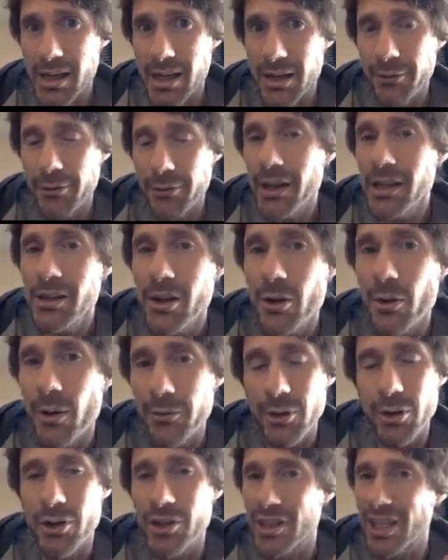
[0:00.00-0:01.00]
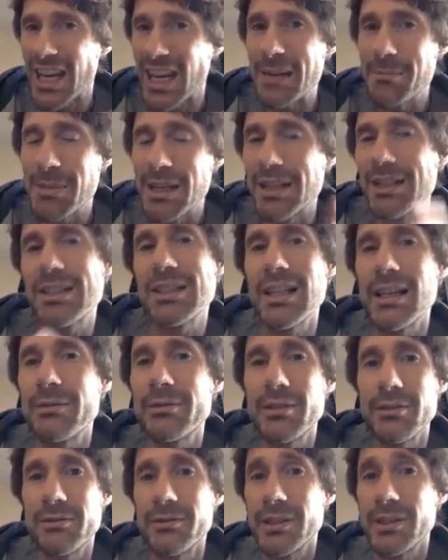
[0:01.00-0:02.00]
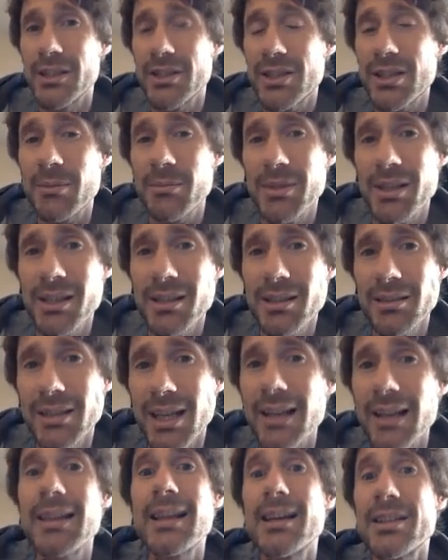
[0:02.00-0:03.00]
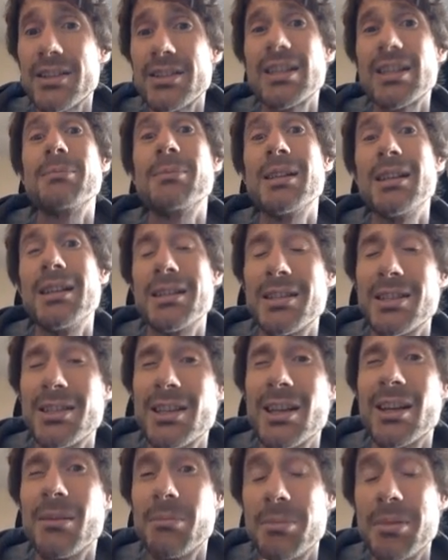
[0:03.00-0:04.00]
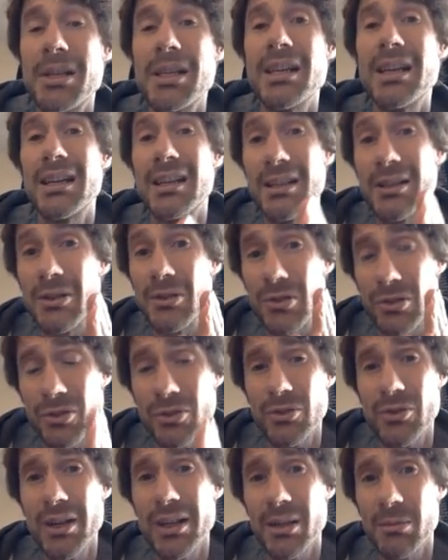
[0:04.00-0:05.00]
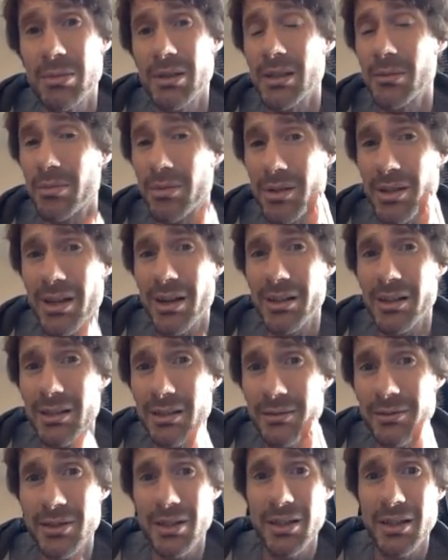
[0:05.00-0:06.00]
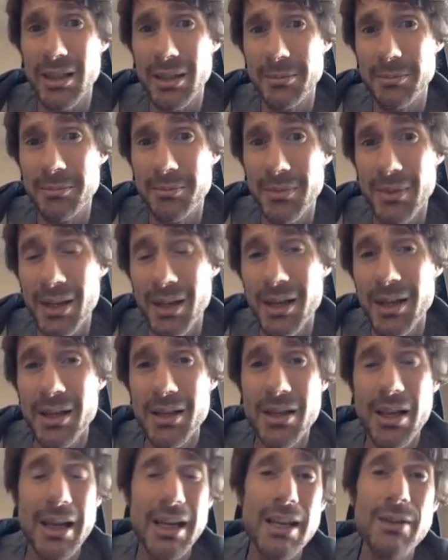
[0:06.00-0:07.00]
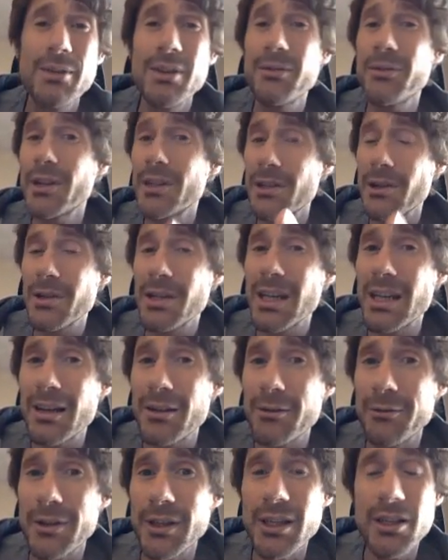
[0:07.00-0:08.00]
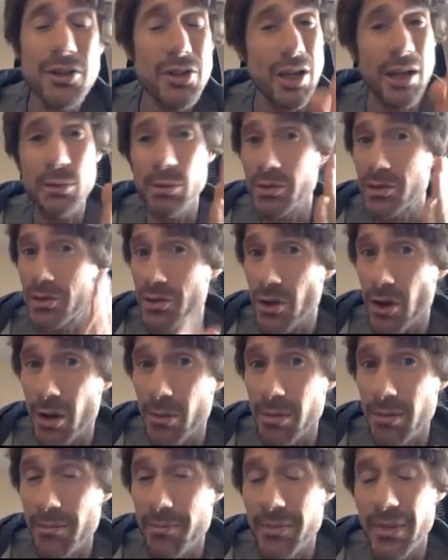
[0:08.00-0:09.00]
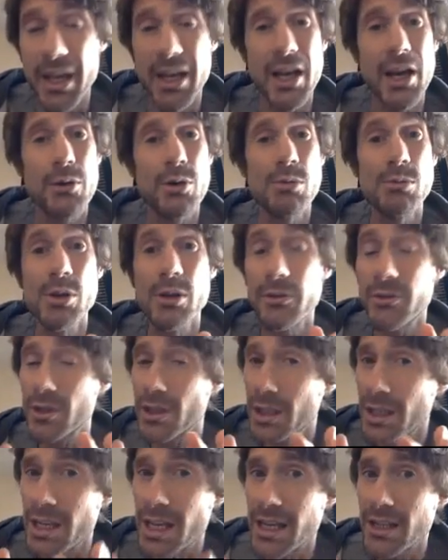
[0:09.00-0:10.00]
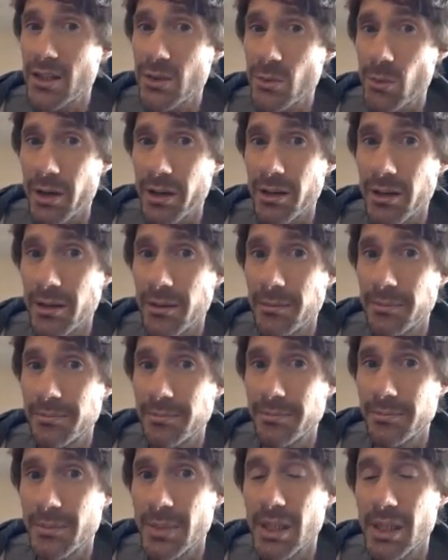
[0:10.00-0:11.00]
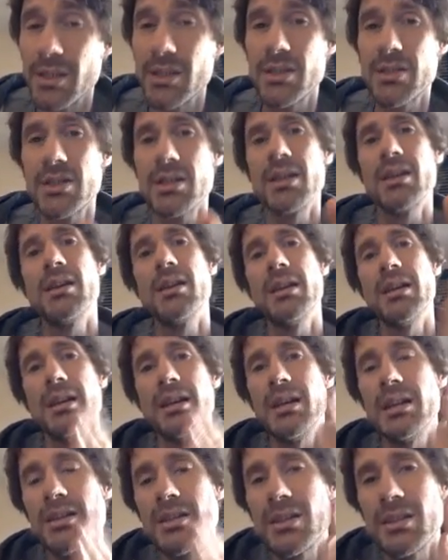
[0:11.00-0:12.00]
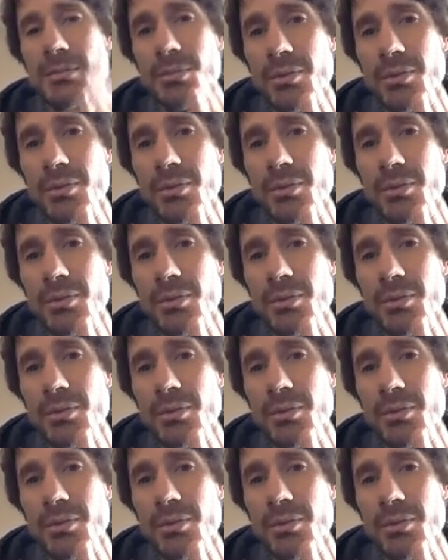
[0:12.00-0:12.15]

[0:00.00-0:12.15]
If I know I've got 10 minutes left to finish something, that last 10 minutes is going to be an incredibly productive time. And even if I don't get it finished, I will stop and I will move to the next one, because it's the